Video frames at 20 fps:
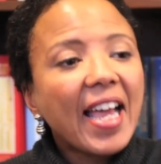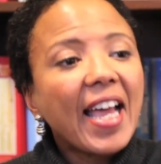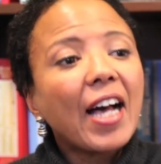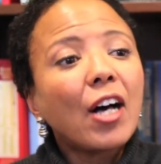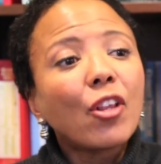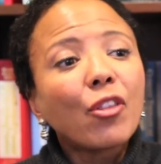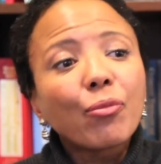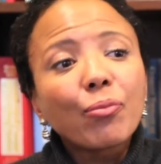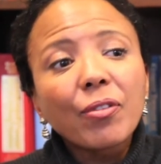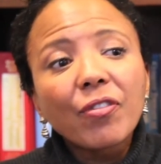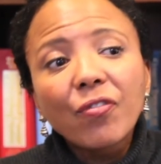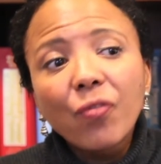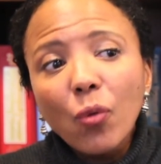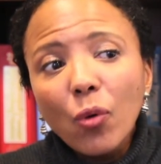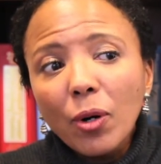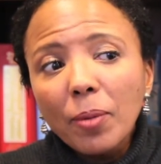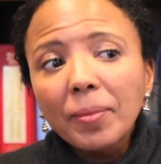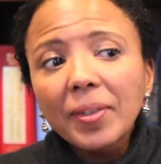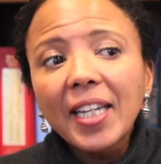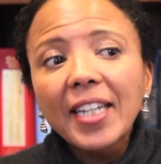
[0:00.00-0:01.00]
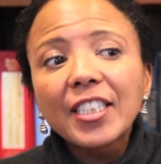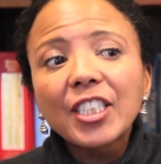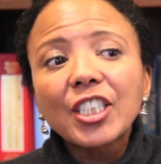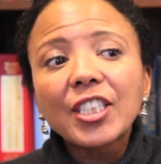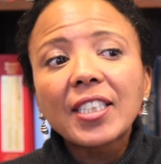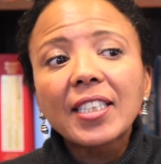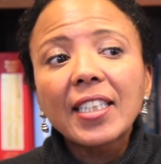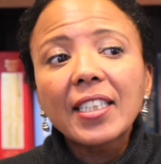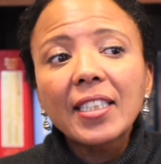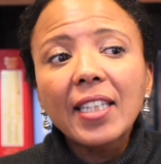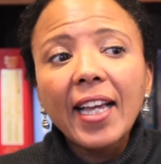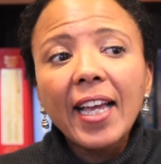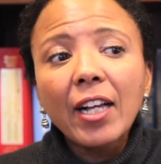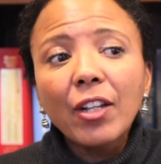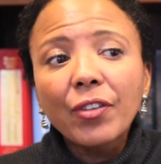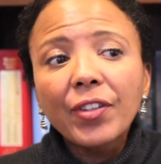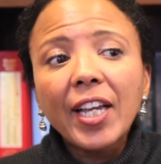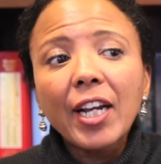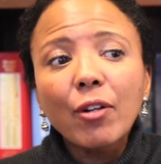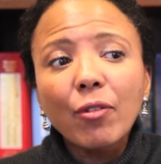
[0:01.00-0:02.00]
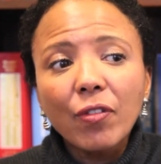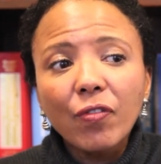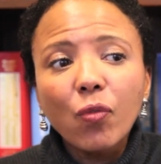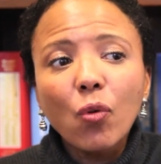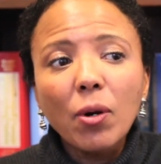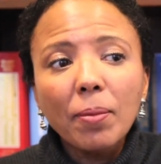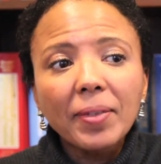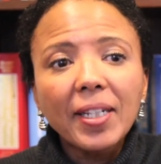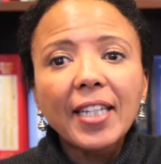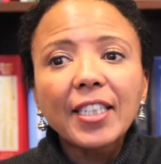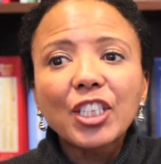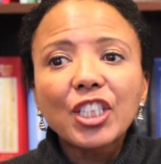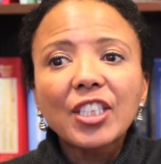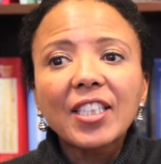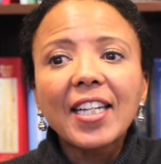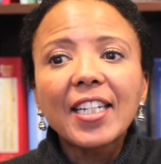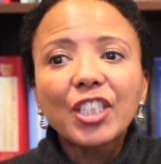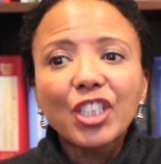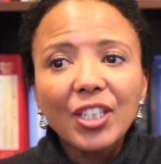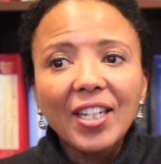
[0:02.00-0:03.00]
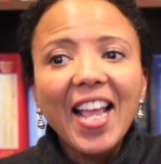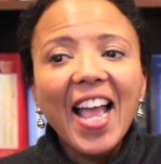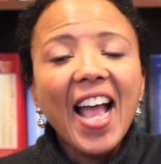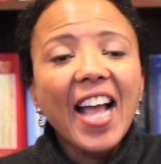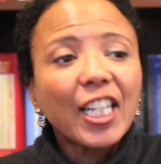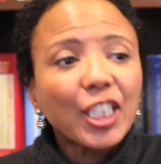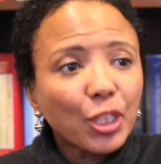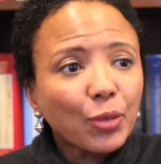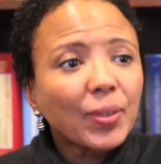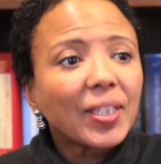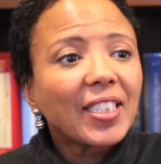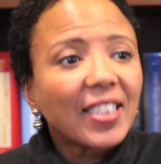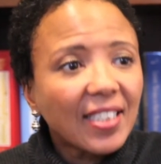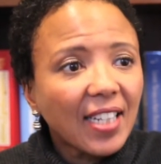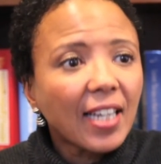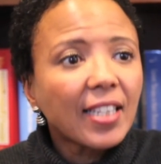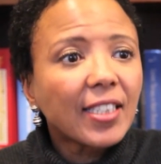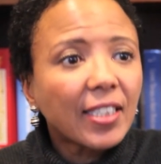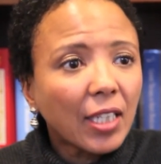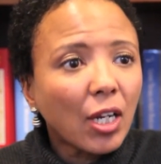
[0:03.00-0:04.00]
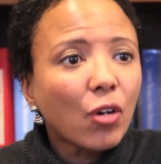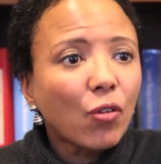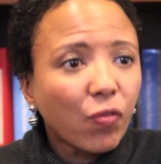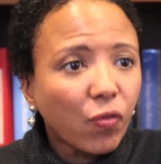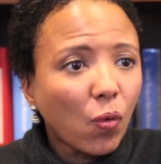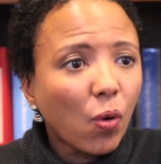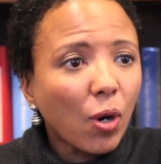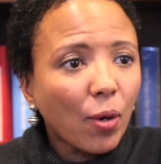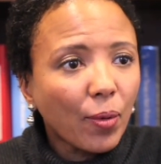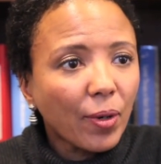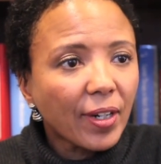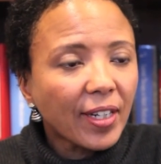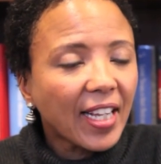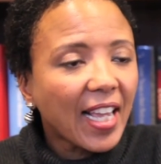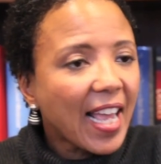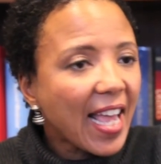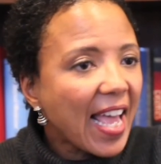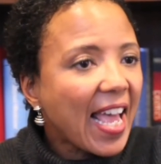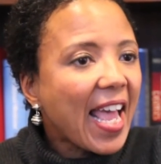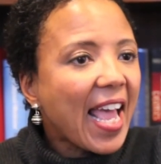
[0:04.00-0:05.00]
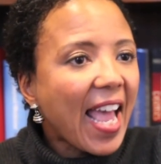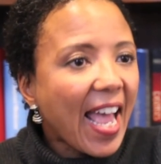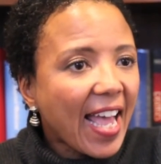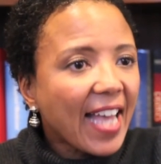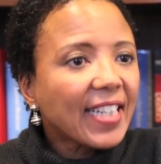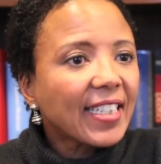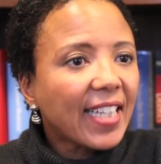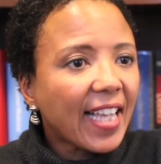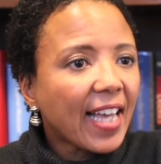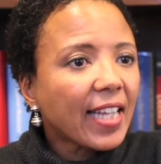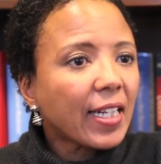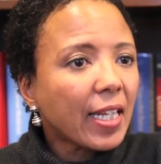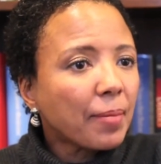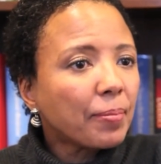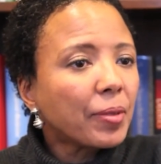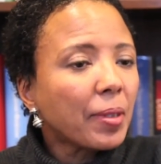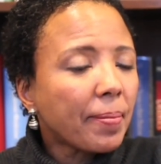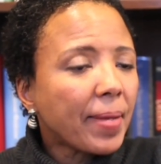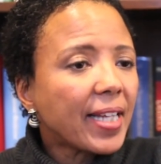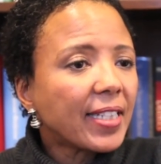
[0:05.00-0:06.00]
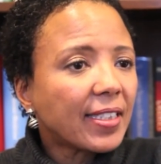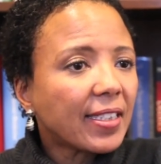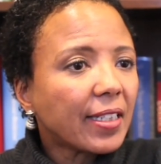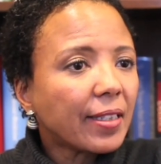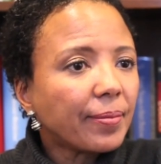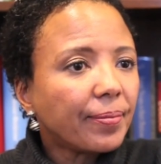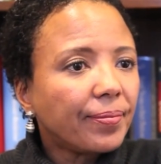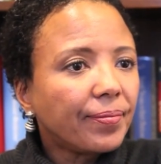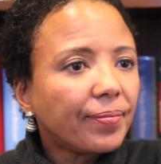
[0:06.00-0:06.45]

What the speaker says: healthcare reform legislation actually does go forward and get implemented.